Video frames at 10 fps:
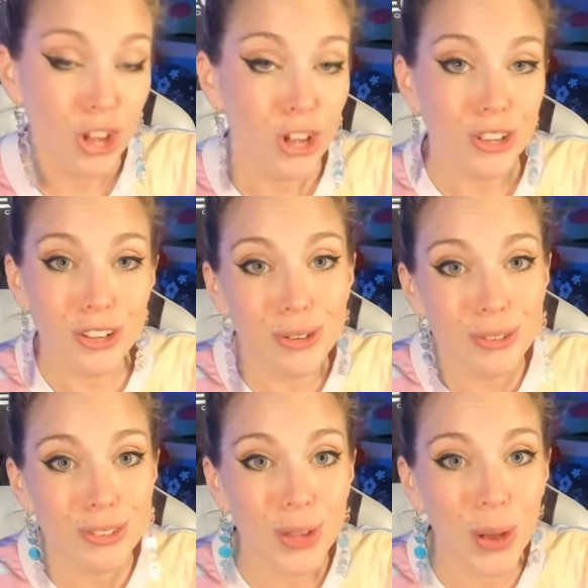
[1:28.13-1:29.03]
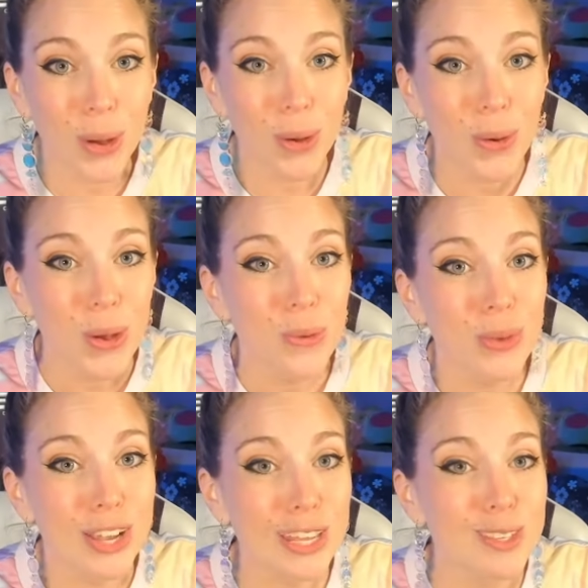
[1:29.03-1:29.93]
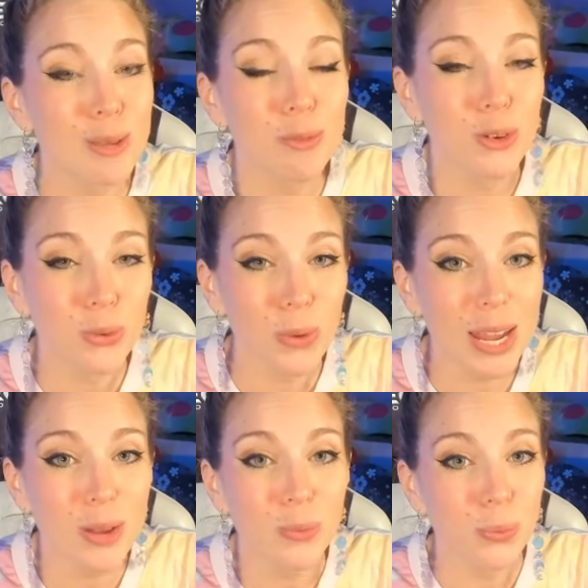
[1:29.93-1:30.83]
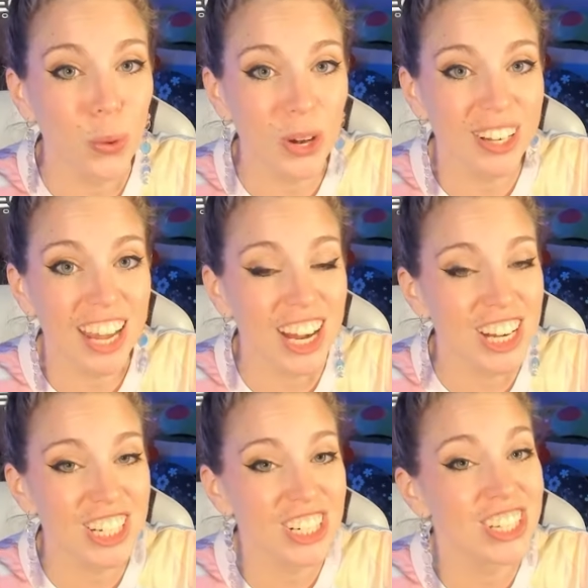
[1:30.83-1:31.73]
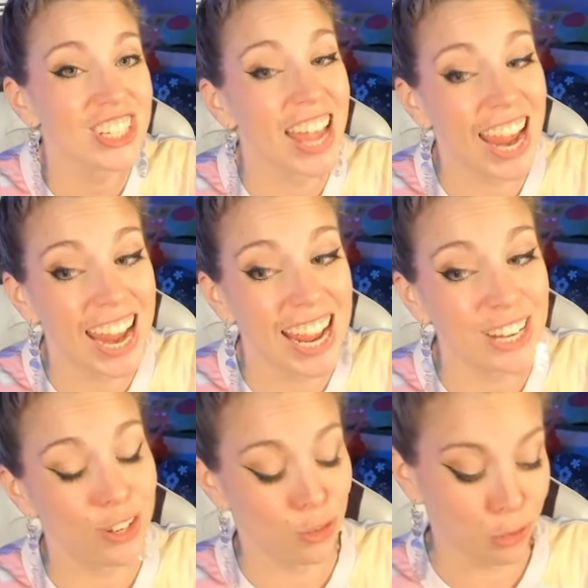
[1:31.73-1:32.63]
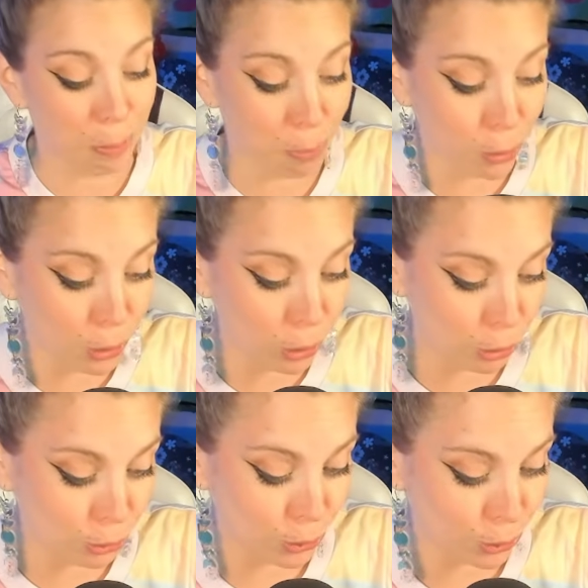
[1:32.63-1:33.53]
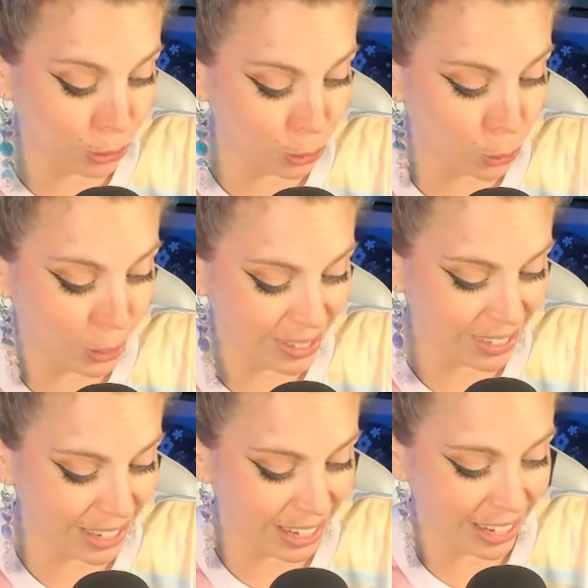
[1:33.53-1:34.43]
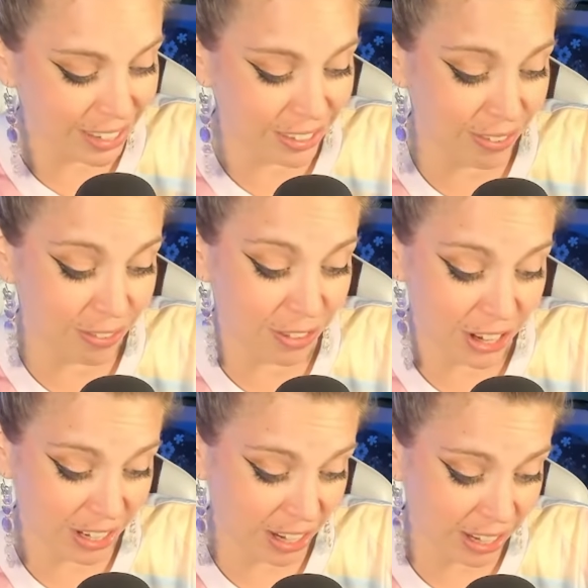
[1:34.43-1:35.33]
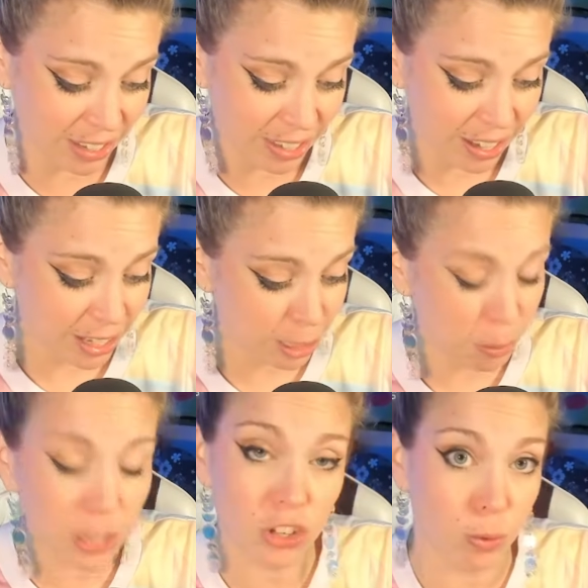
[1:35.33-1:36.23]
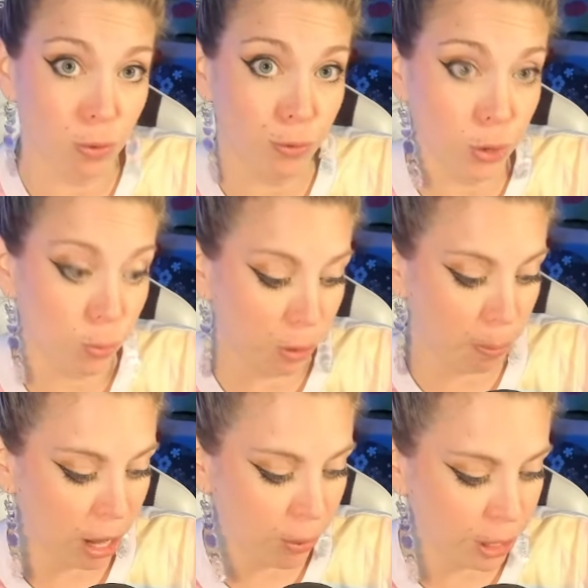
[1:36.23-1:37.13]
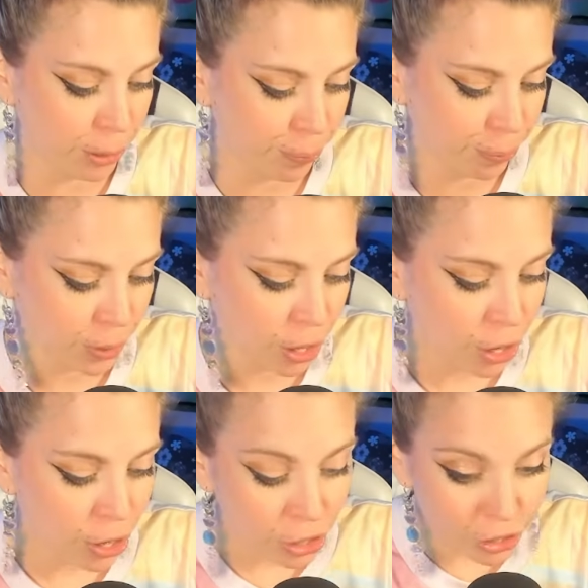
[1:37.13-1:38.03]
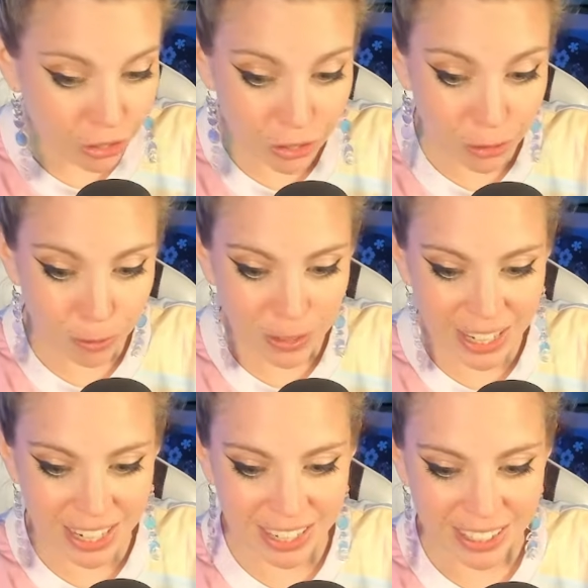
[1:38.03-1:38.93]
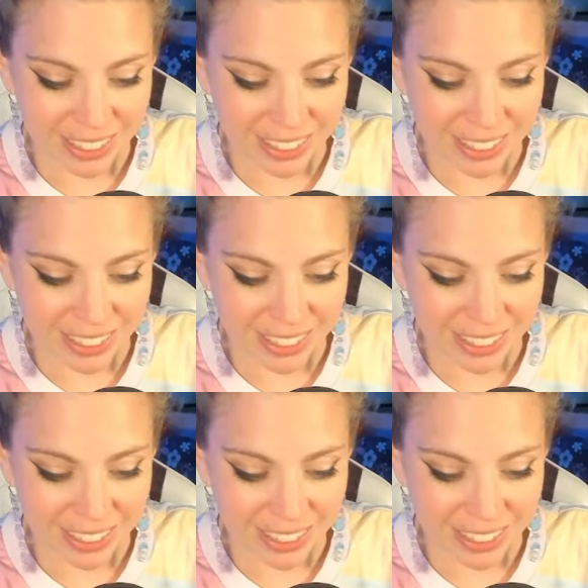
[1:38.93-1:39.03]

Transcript: Kuzco, we get some great ward characters, and triple lore questing is very nice, especially with 4 willpower. Goofy,